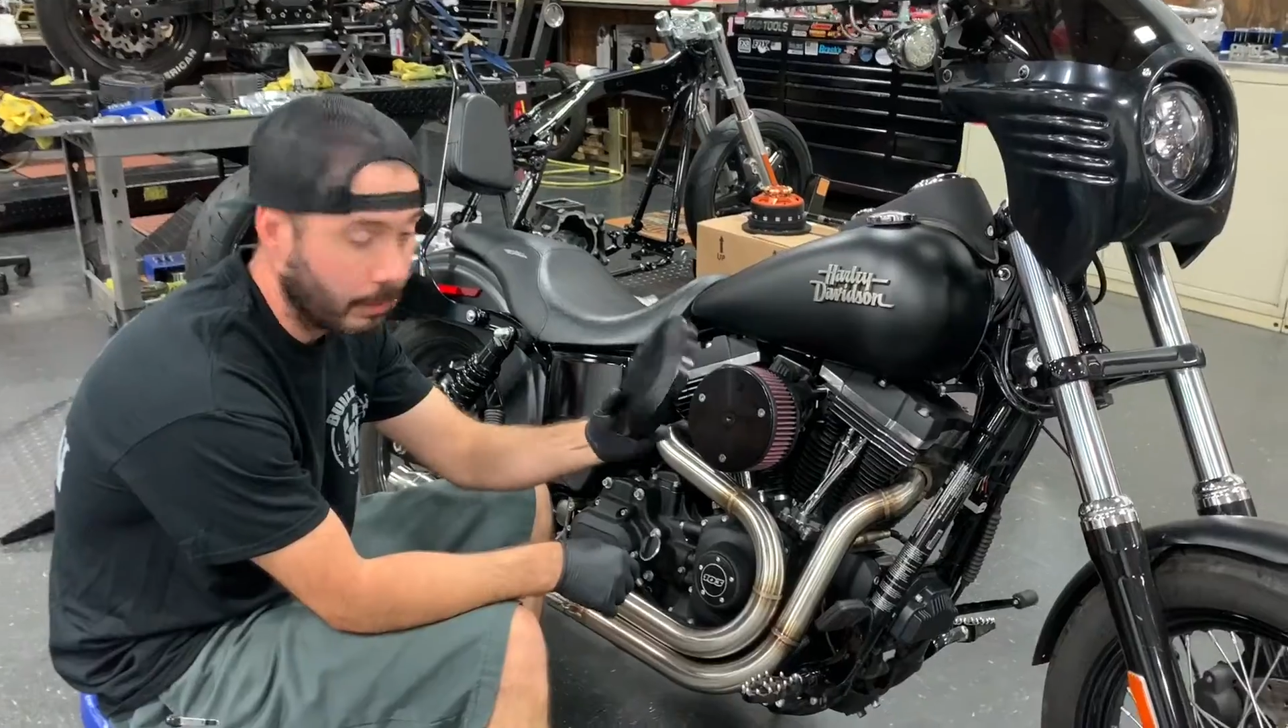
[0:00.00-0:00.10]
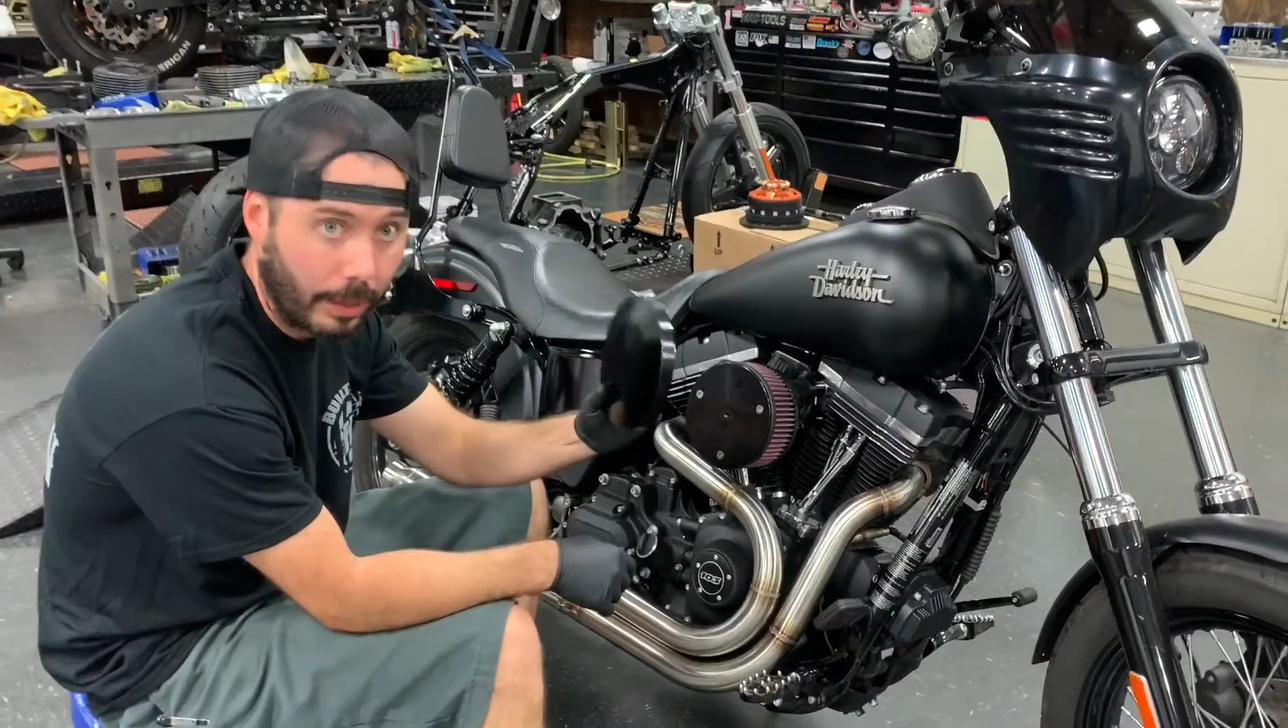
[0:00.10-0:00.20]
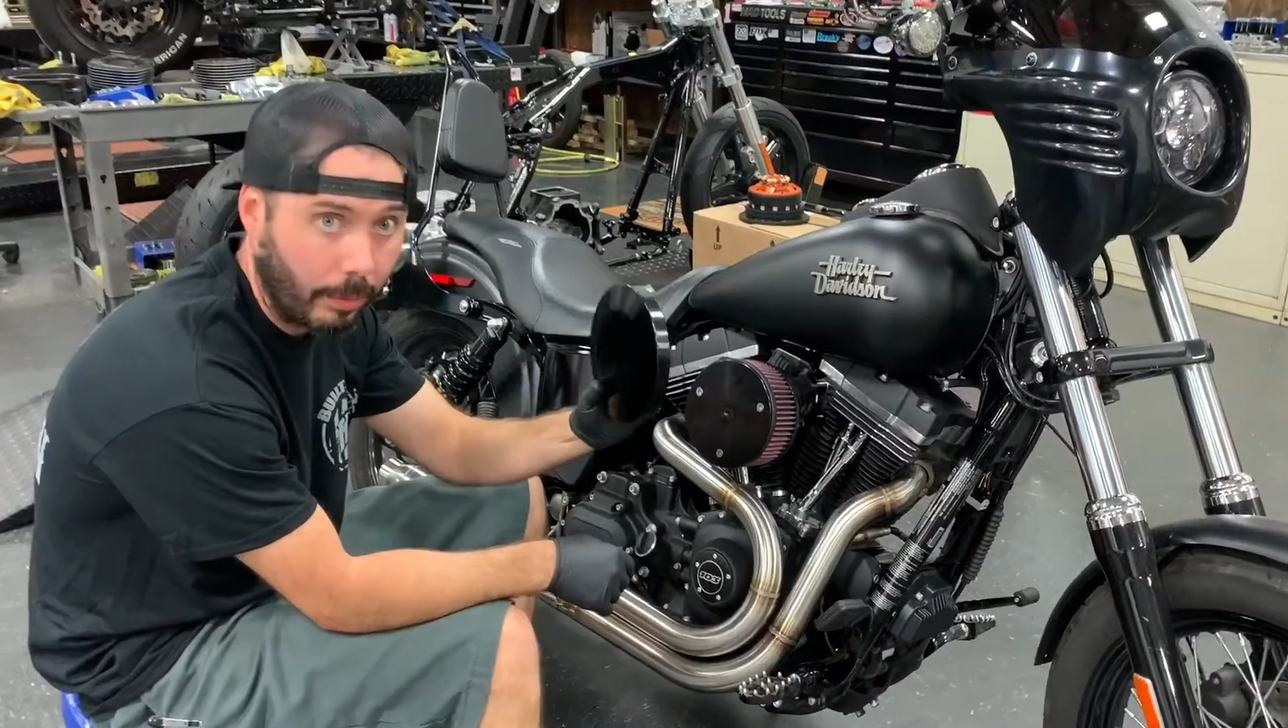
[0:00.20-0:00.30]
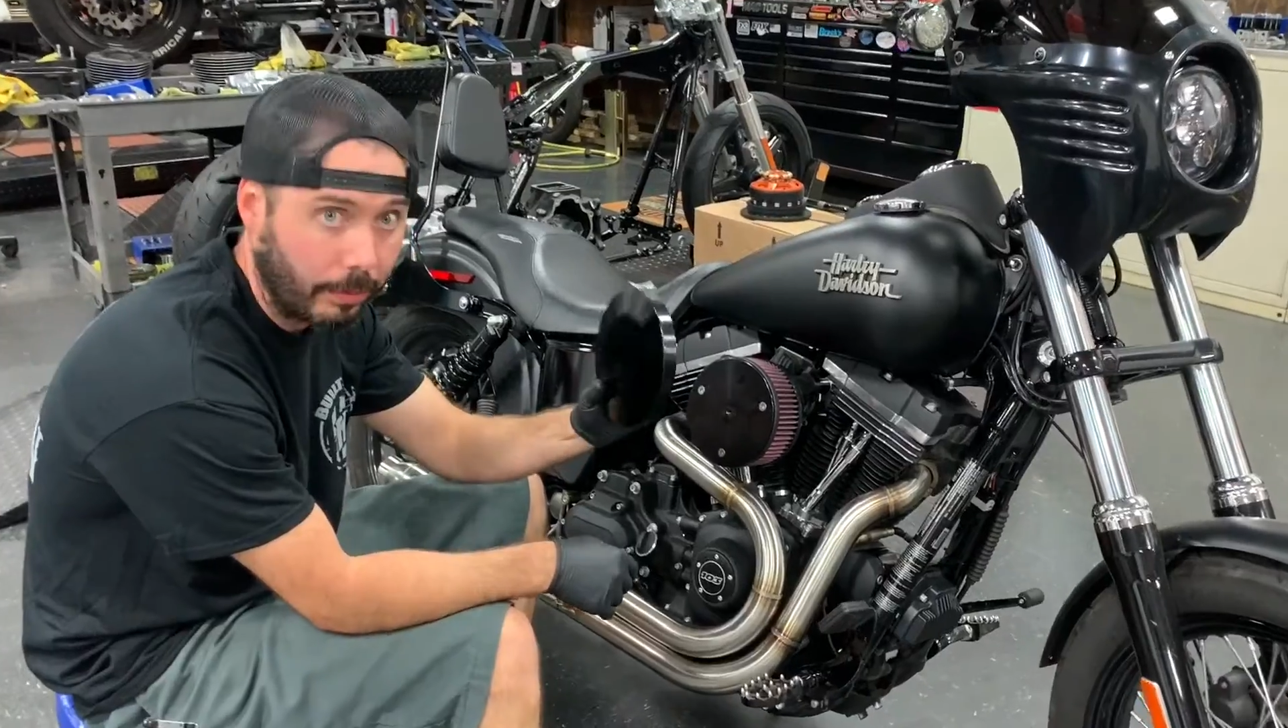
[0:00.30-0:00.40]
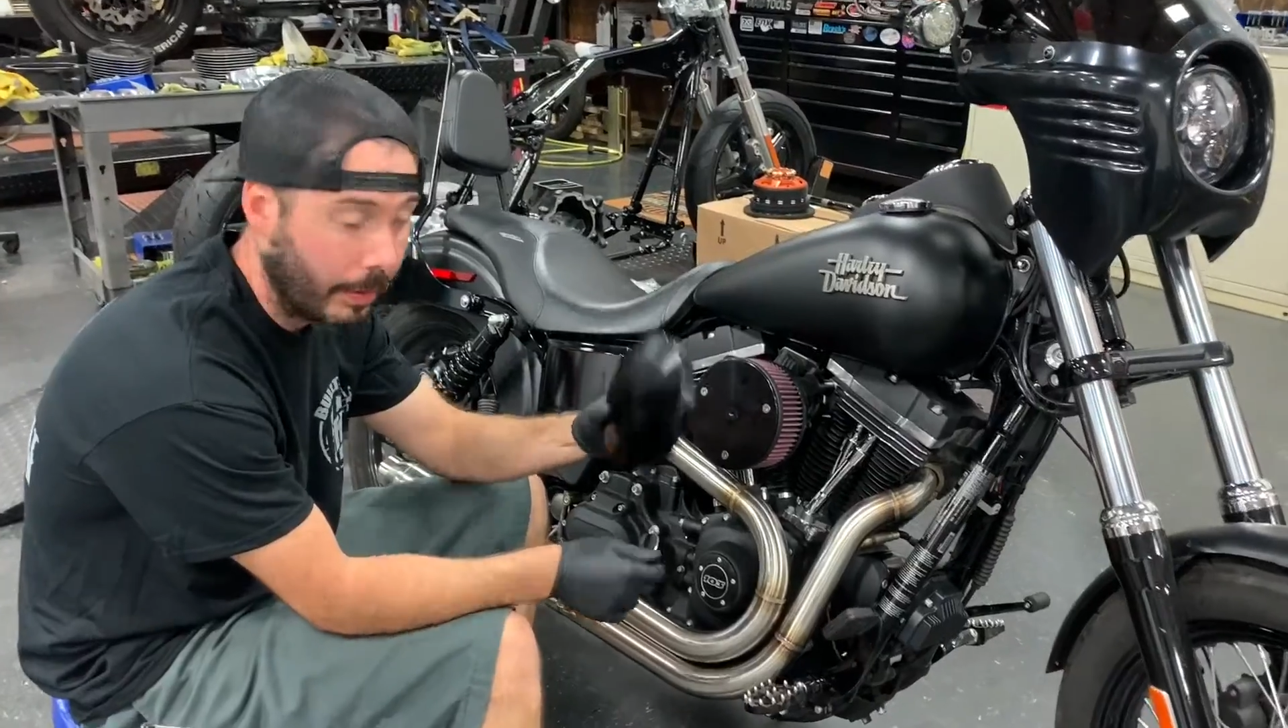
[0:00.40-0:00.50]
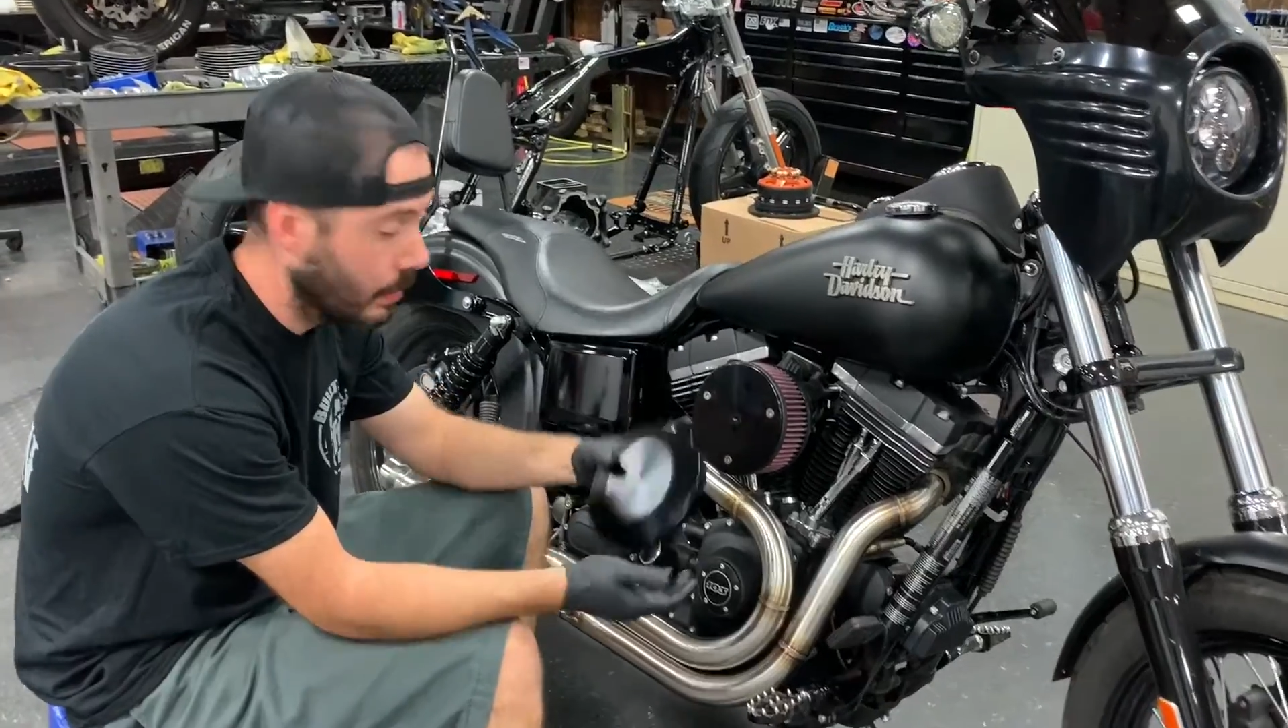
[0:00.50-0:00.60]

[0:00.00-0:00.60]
grab our face